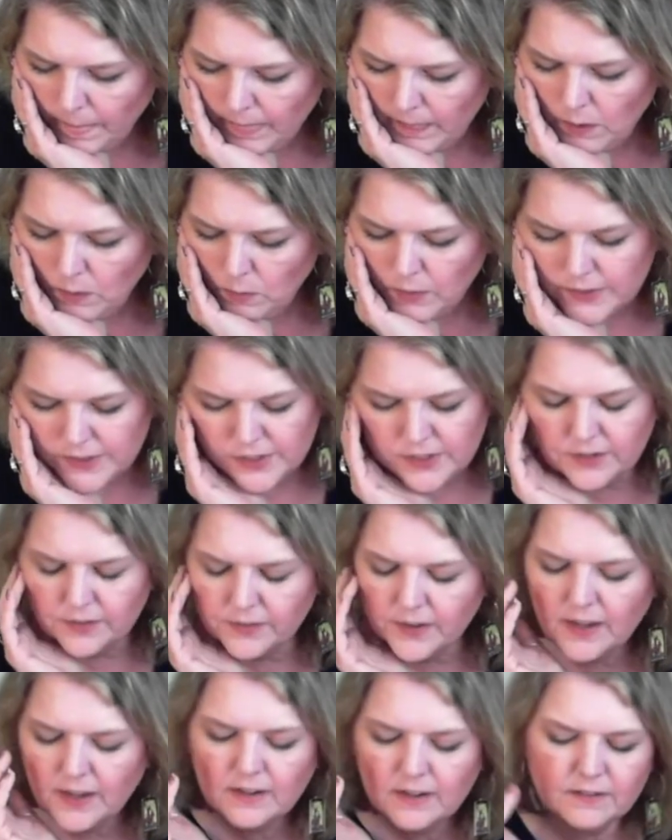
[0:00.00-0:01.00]
What's
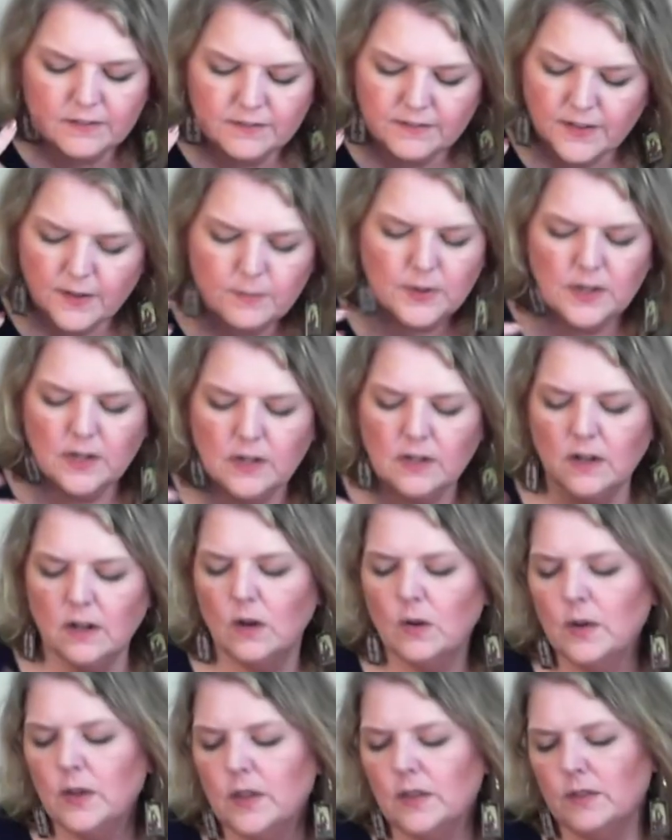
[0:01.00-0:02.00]
Divine Feminine
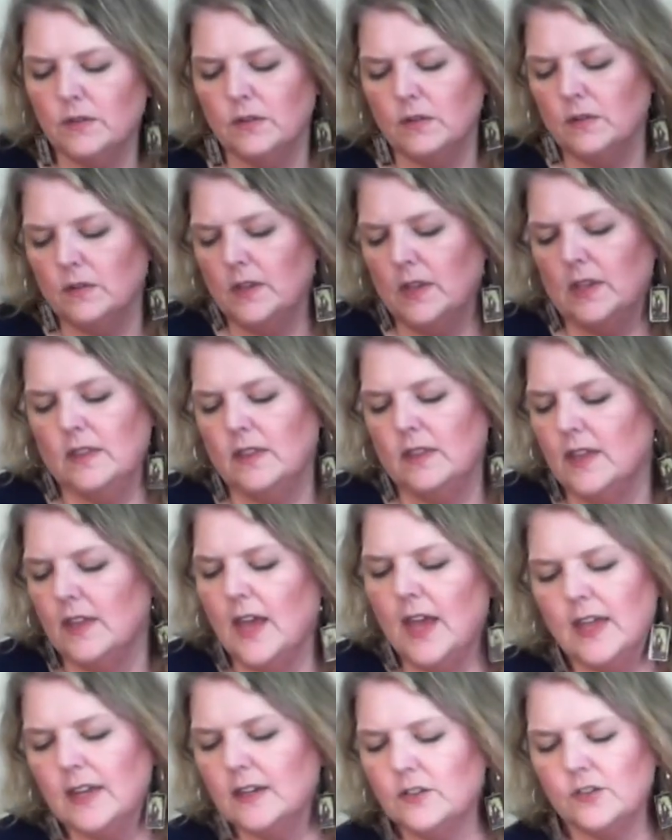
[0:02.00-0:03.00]
going through?
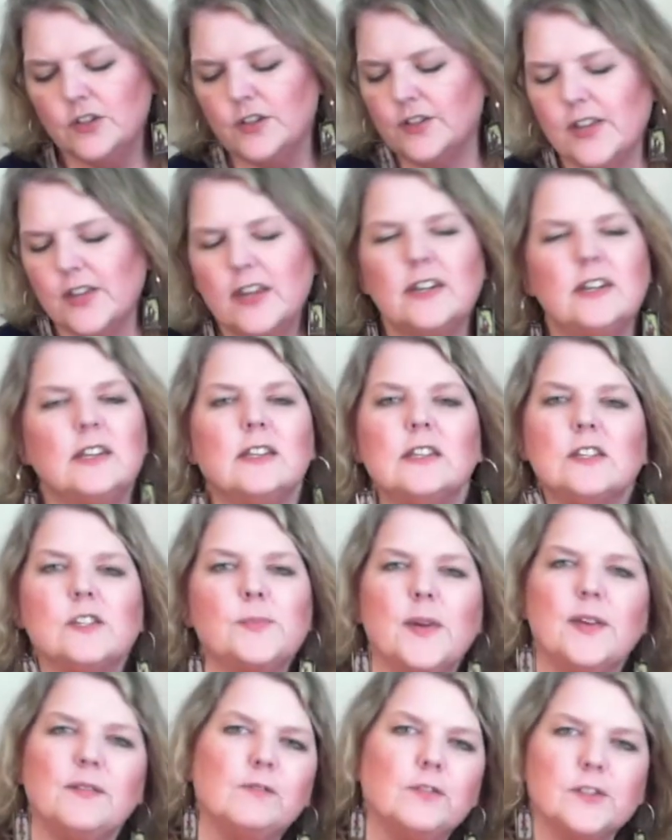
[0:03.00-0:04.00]
And she's ending this
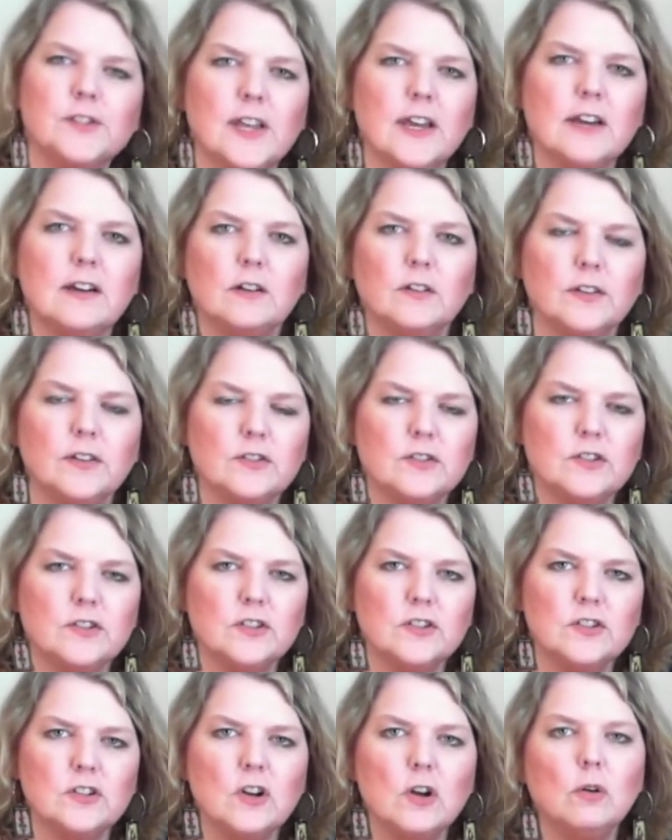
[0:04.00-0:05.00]
painful cycle.
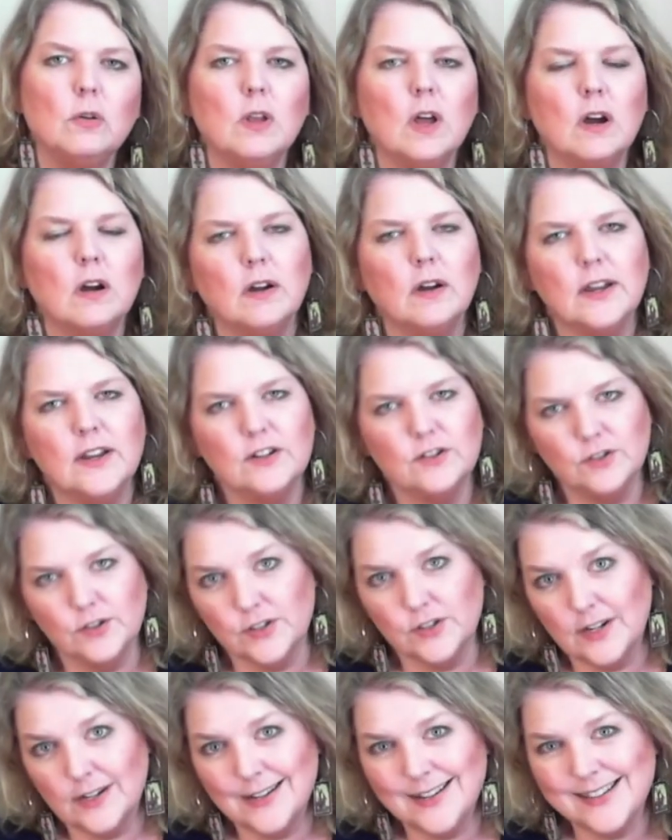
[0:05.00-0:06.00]
She's no longer
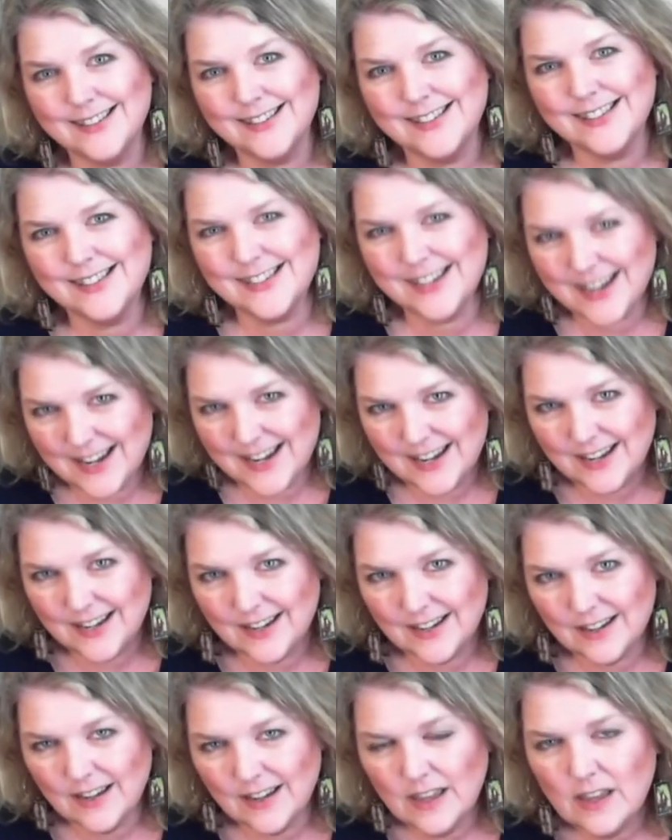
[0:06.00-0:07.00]
interested in
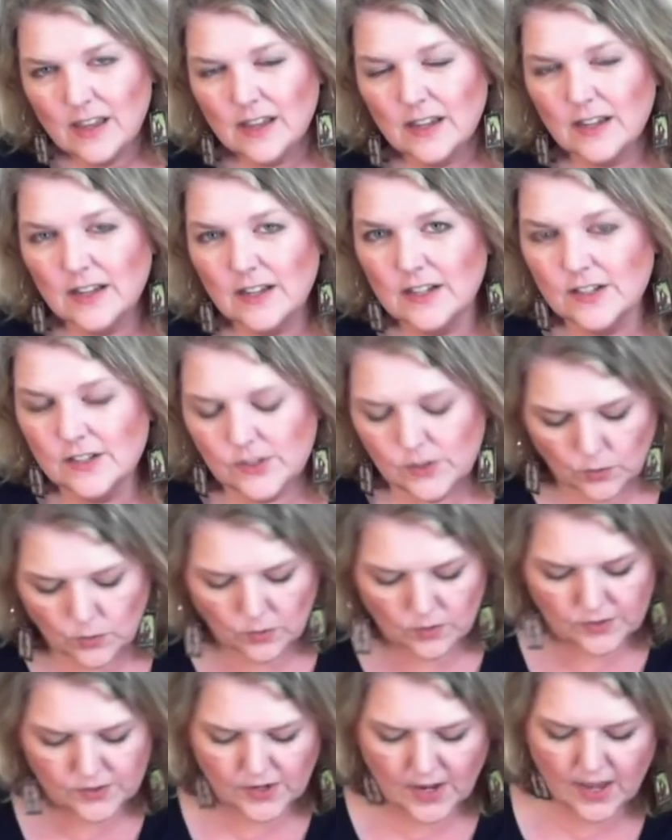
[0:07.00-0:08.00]
staying in
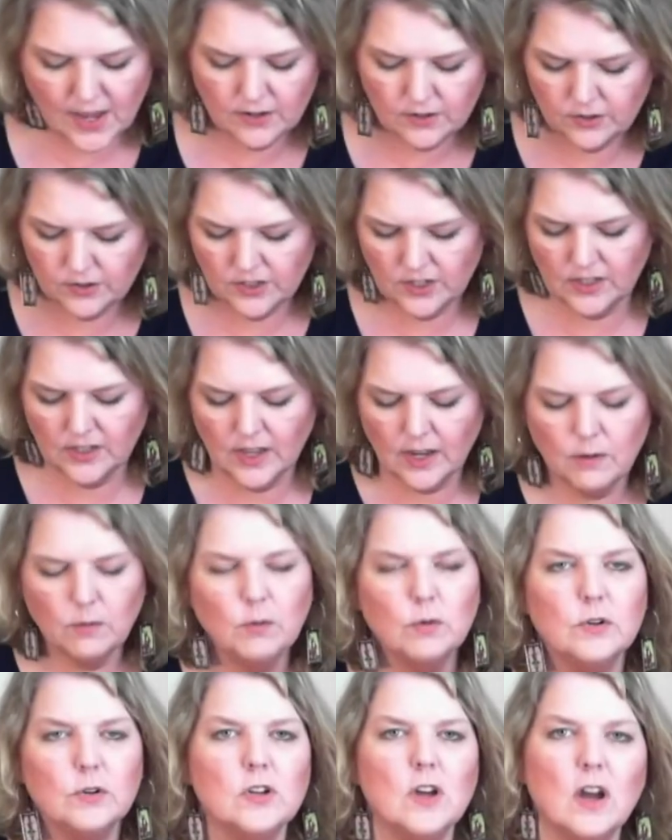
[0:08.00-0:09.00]
Swords energy, like we
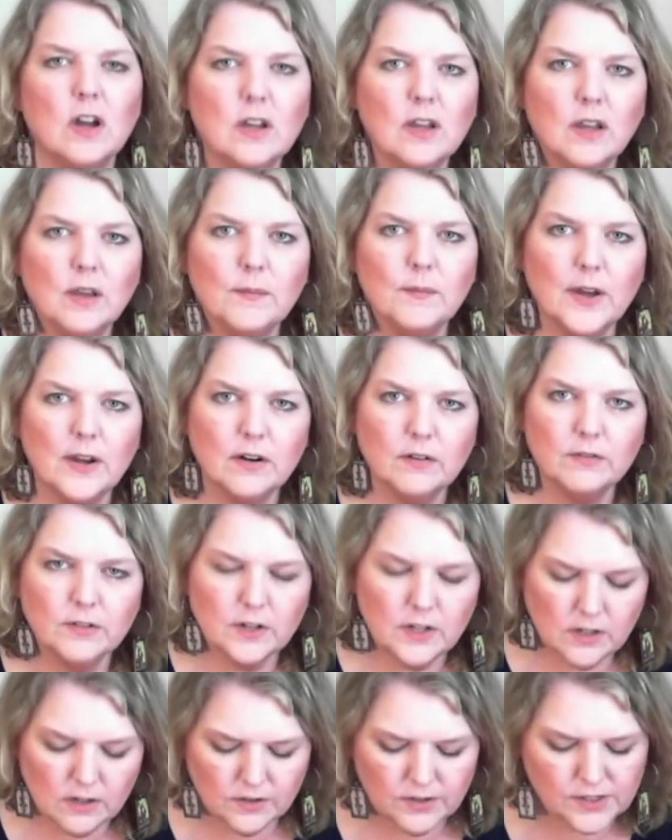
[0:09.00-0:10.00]
were talking about over
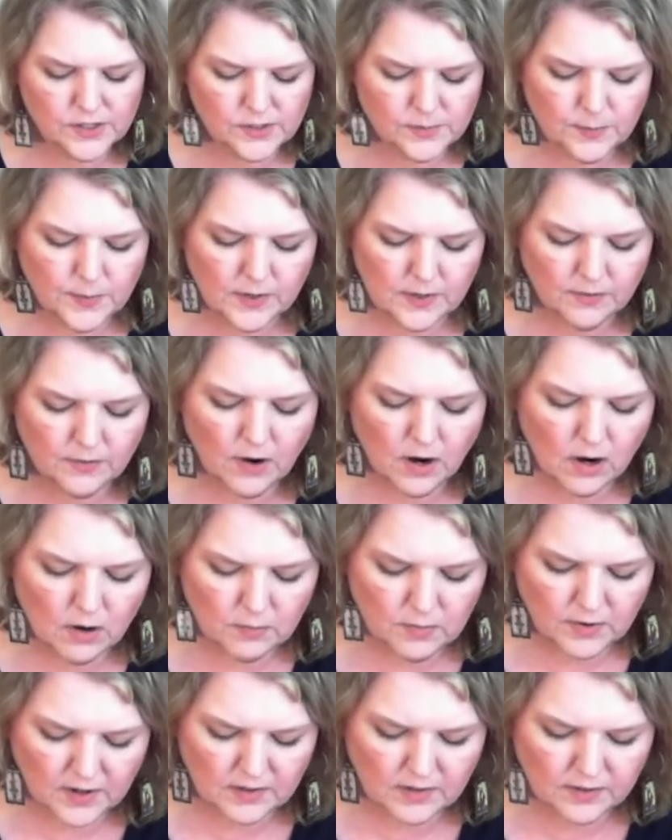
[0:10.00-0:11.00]
here, this bit of
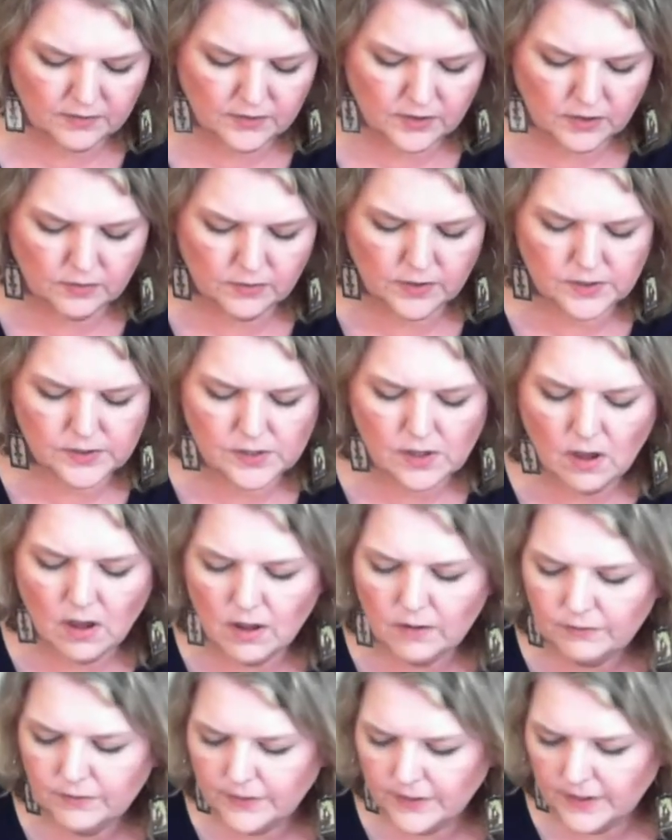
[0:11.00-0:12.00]
heartbreak left over, this
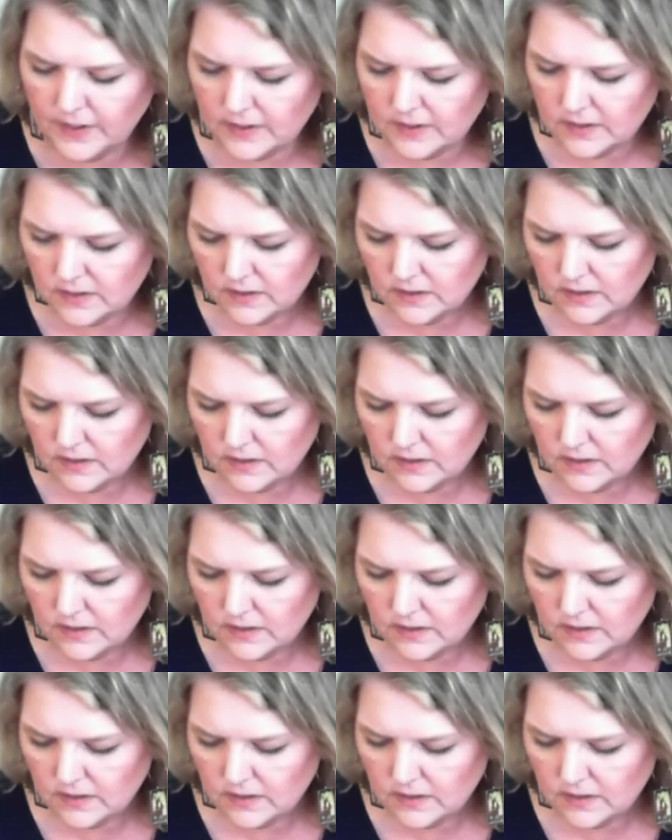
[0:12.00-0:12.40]
conflict.